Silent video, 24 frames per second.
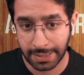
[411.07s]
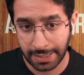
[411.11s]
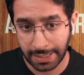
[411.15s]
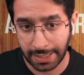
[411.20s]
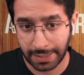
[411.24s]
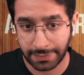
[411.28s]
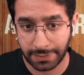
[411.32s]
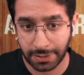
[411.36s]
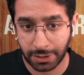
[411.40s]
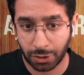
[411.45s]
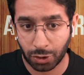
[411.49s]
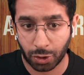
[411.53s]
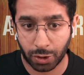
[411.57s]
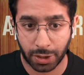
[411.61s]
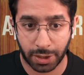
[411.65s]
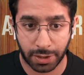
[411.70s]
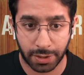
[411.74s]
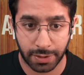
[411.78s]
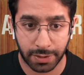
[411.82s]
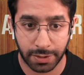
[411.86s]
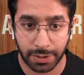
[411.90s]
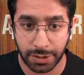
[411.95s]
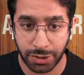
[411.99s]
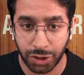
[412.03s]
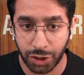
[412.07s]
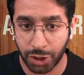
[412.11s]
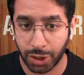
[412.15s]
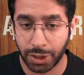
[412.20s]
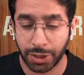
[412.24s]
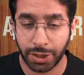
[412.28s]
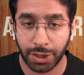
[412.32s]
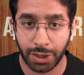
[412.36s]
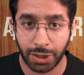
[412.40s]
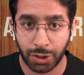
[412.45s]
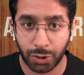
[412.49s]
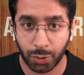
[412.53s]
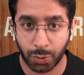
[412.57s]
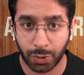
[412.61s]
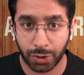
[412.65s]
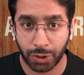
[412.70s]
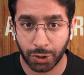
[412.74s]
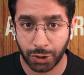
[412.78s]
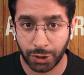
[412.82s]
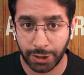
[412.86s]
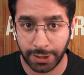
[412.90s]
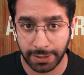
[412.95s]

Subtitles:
and then on a journey to your